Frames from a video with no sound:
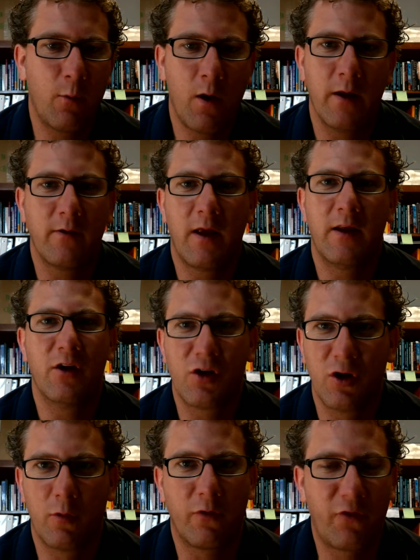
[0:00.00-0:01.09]
want
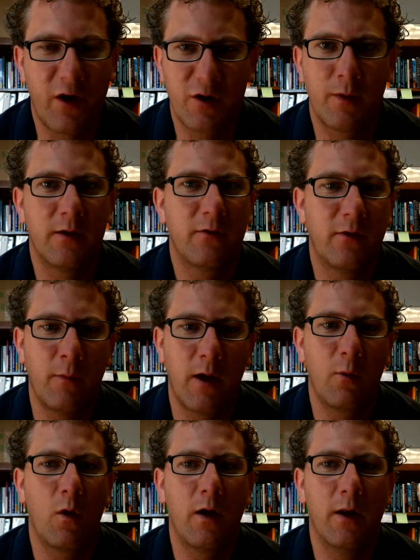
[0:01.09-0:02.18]
additional refreshments. You
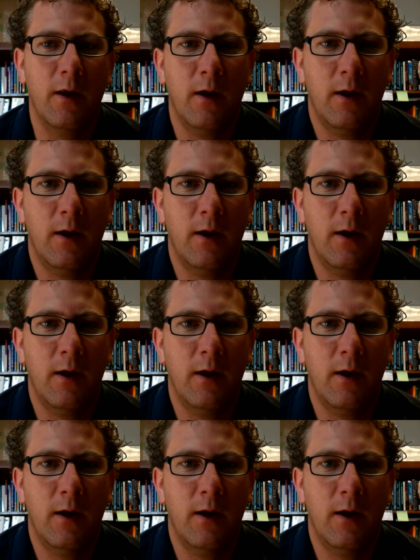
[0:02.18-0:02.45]
might want